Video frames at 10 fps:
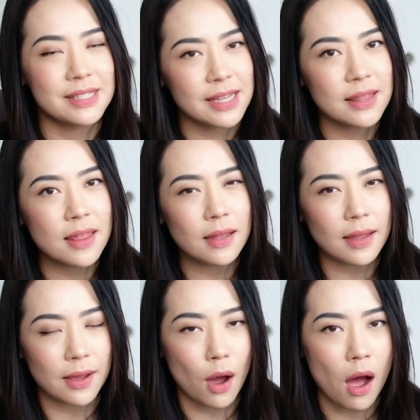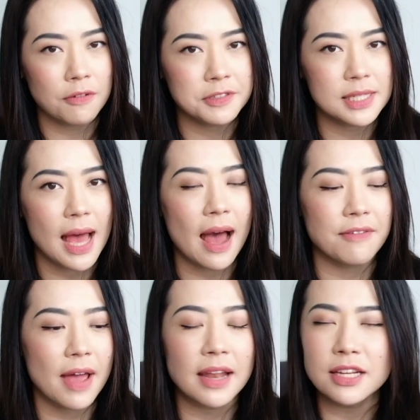did the layoffs
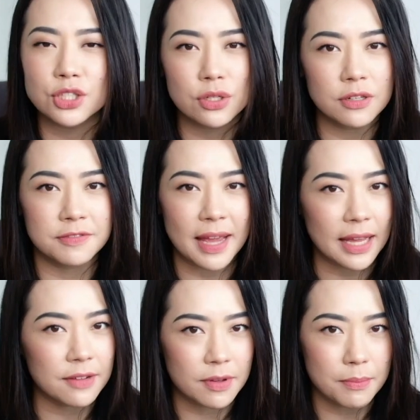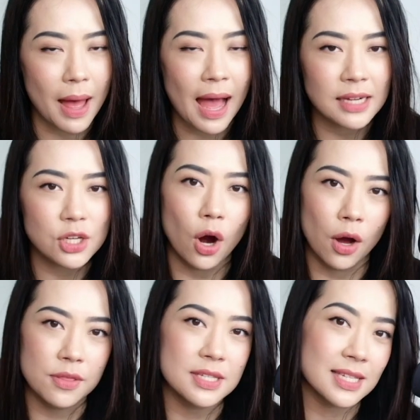have any sort of negative impact
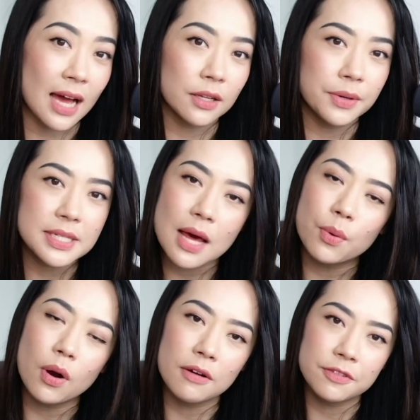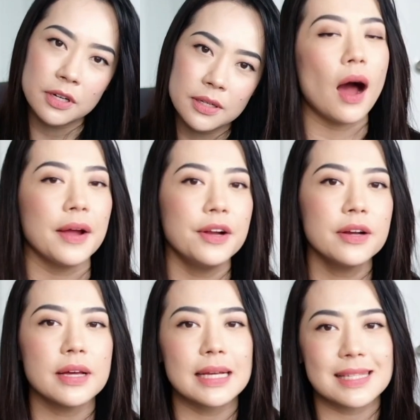on the salaries that were offered?
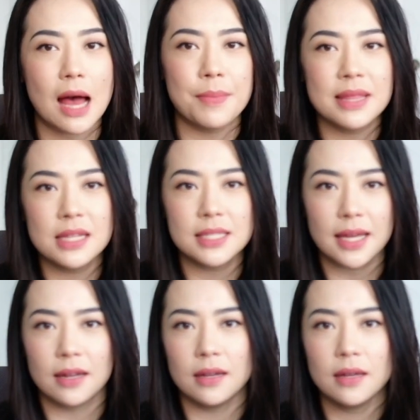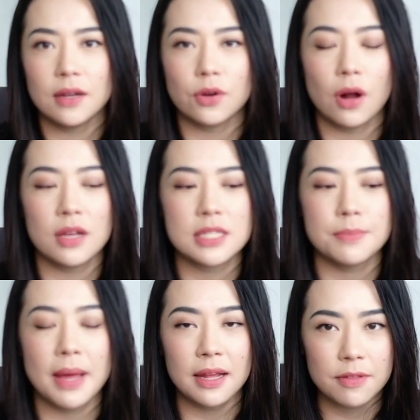Hired examined the data across
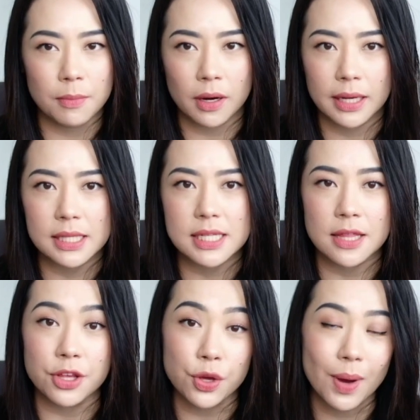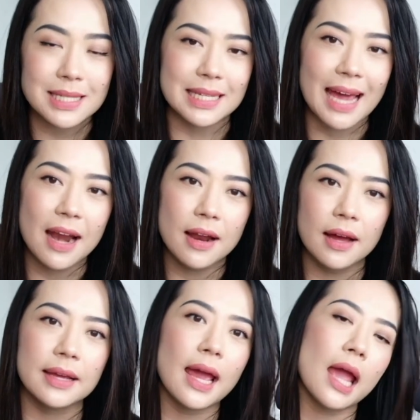many of the markets in the U S and Canada
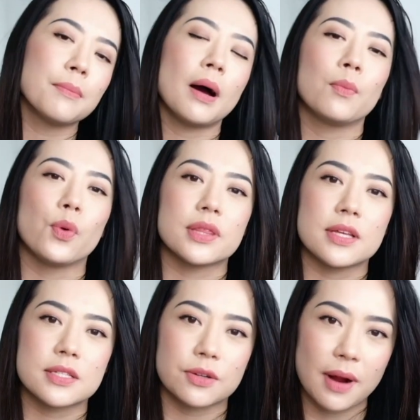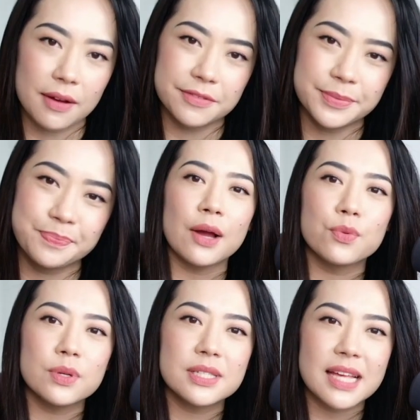and came up with this graph. I
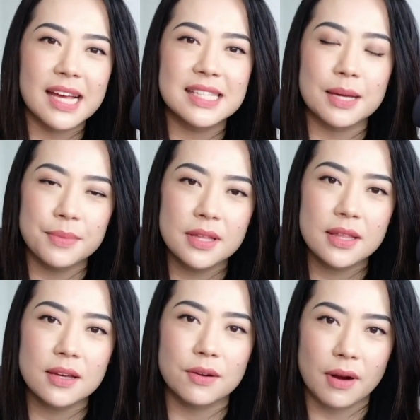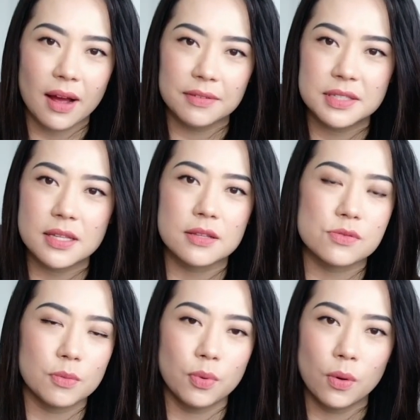will say some of the graphs in
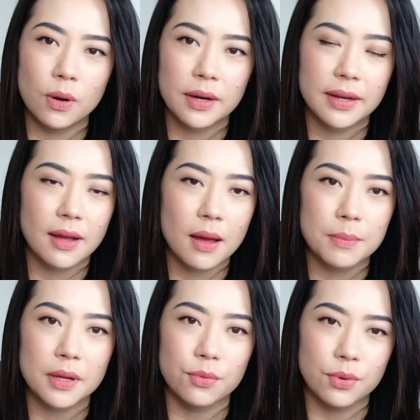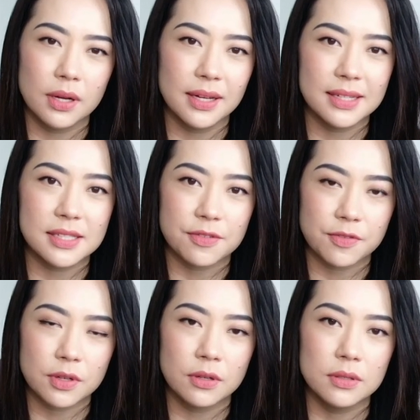this report can be really
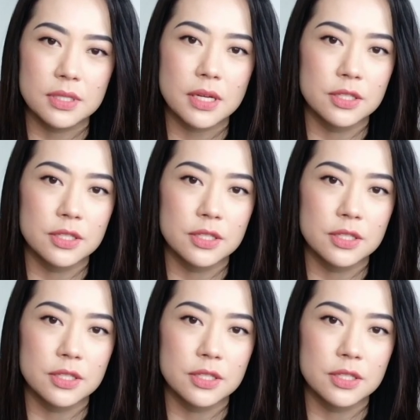difficult to